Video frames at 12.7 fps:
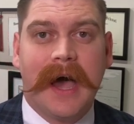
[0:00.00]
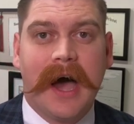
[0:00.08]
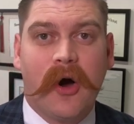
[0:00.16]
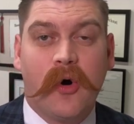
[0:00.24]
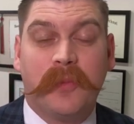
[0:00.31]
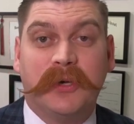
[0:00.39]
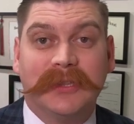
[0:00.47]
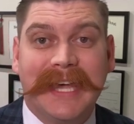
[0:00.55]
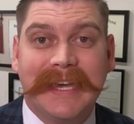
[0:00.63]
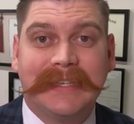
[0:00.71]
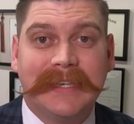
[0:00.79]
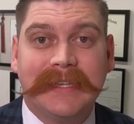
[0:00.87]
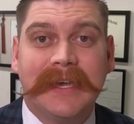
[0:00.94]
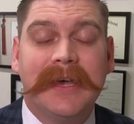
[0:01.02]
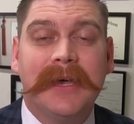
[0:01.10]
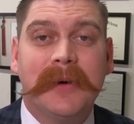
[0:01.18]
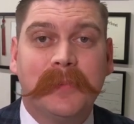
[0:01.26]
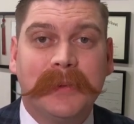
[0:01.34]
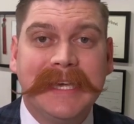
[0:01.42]
I hope you liked it.
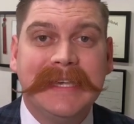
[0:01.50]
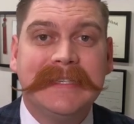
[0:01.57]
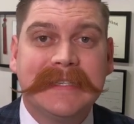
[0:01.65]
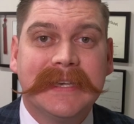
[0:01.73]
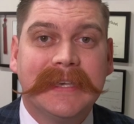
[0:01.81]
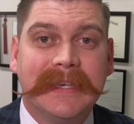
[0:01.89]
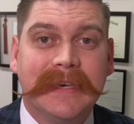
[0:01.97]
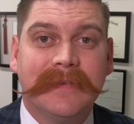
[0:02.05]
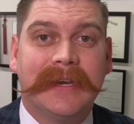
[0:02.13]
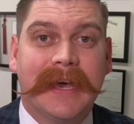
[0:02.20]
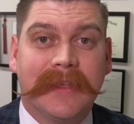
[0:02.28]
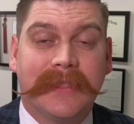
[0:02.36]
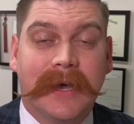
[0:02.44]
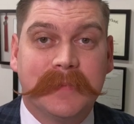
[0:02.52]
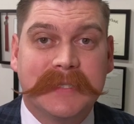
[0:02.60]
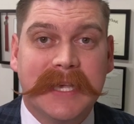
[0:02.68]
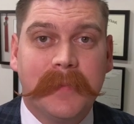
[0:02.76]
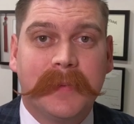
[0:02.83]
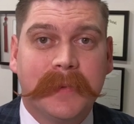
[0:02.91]
Please give it a
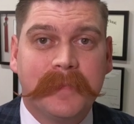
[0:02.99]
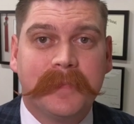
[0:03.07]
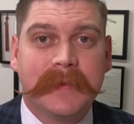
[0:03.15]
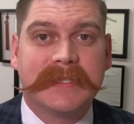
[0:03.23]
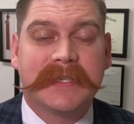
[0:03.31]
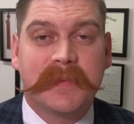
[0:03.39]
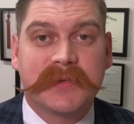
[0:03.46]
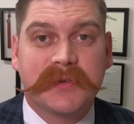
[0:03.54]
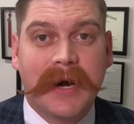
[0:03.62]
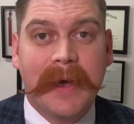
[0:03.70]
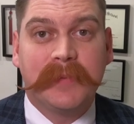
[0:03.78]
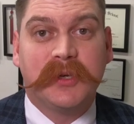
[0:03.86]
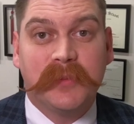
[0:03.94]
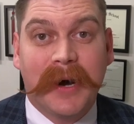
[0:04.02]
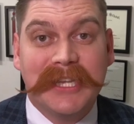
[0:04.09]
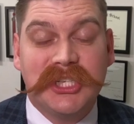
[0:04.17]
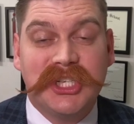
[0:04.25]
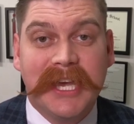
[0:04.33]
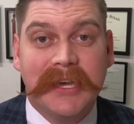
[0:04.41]
thumbs up, subscribe to my
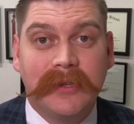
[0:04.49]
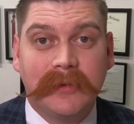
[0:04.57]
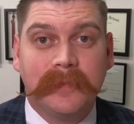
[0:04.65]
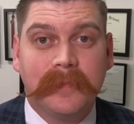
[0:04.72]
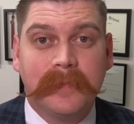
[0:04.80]
channel.